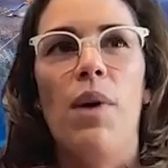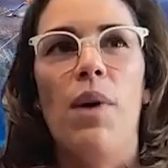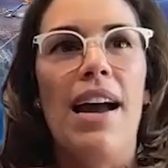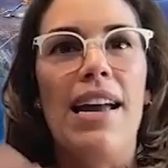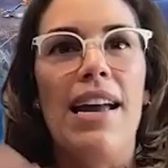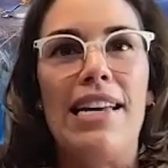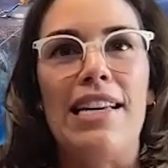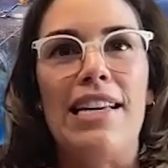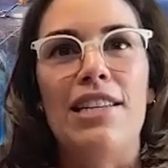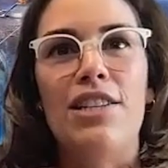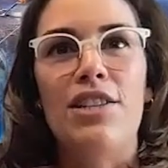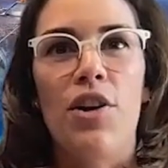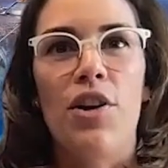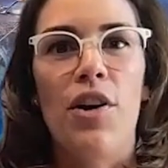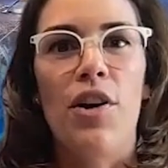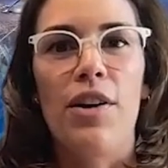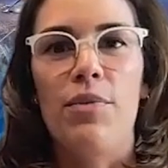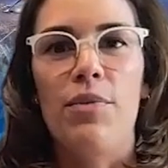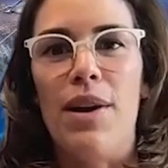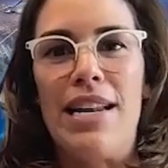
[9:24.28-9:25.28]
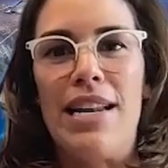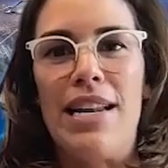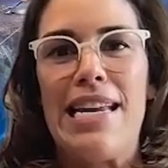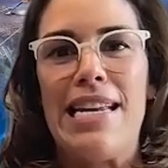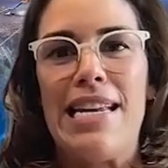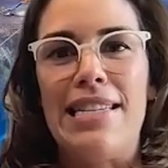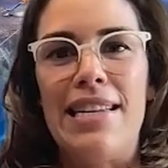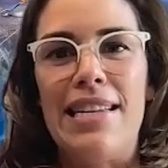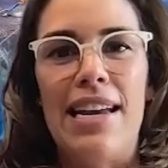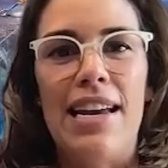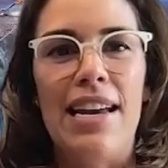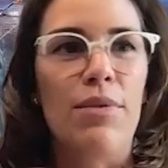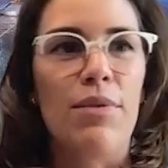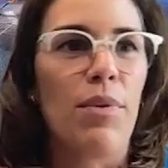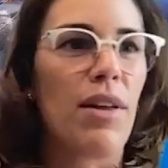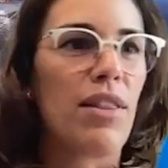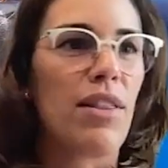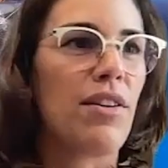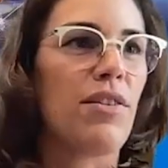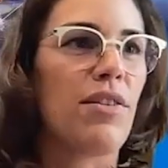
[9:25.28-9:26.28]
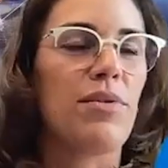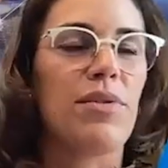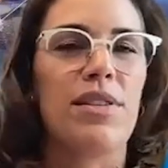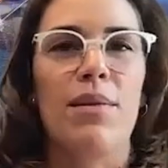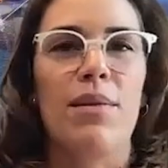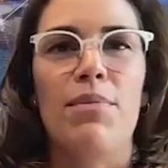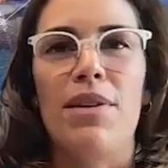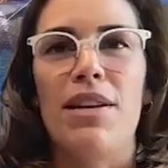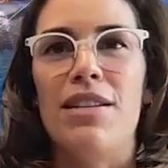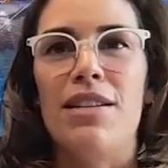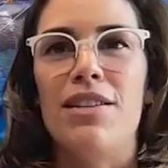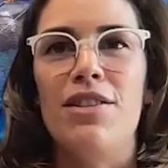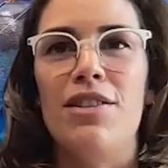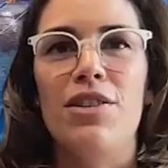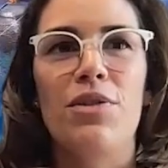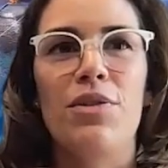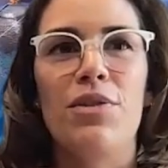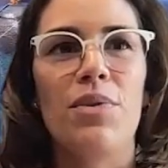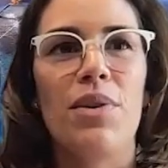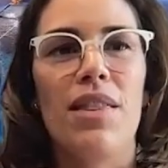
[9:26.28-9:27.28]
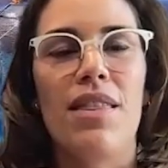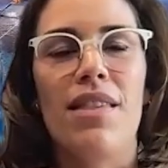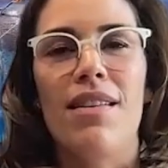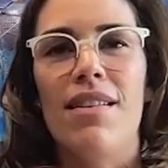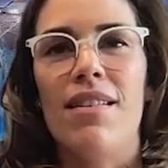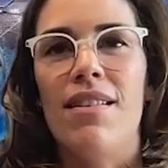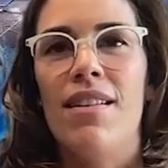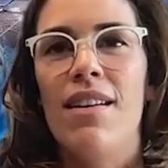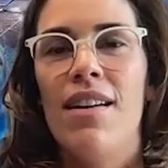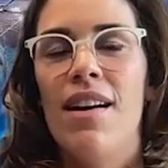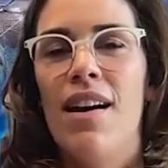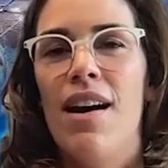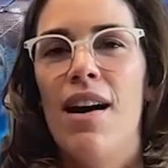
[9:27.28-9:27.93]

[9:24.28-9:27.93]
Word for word: why he saw it when he did, whether it was something to do with the